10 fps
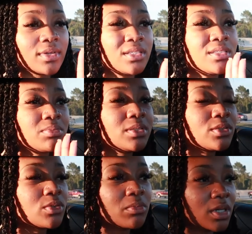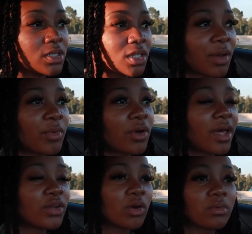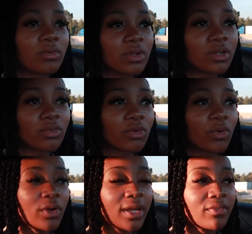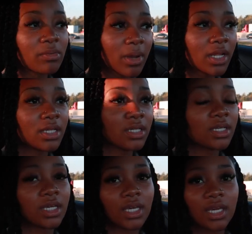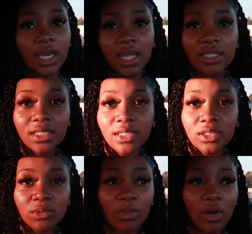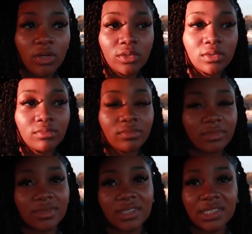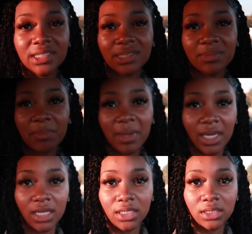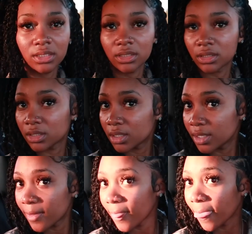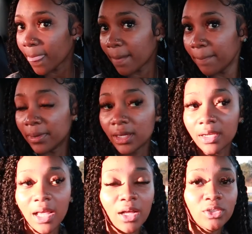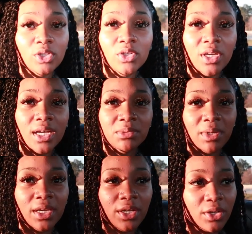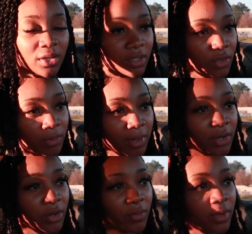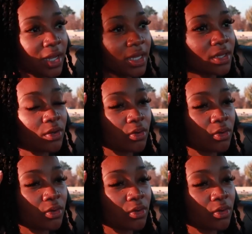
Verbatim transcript: it just be too much. And I, I don't be wanting to record everybody, and it's like a small space. But I'll show you guys my hair a little better when I get